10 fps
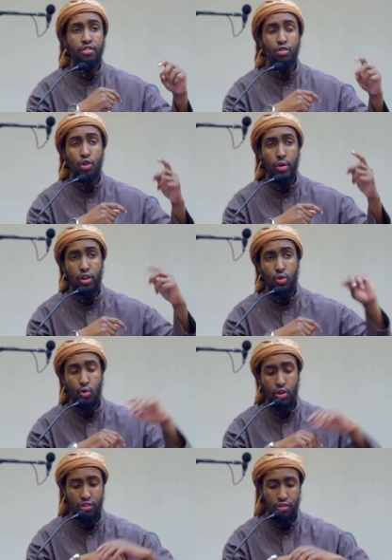to go in
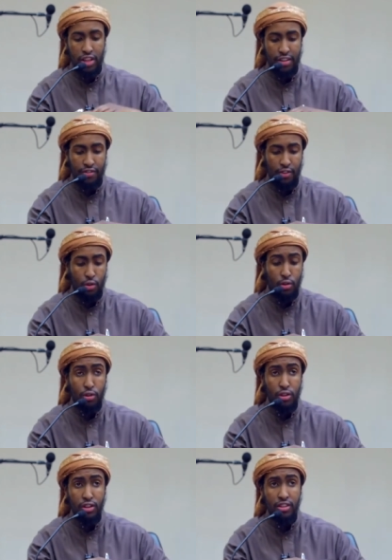accordance to that
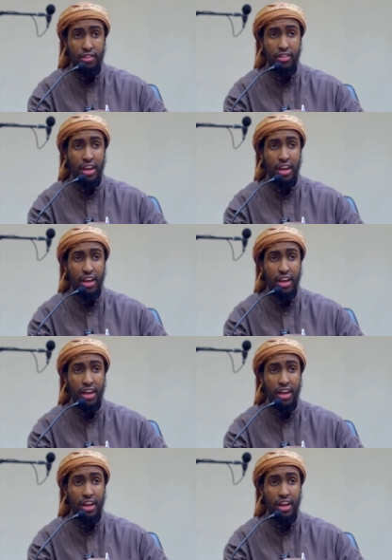false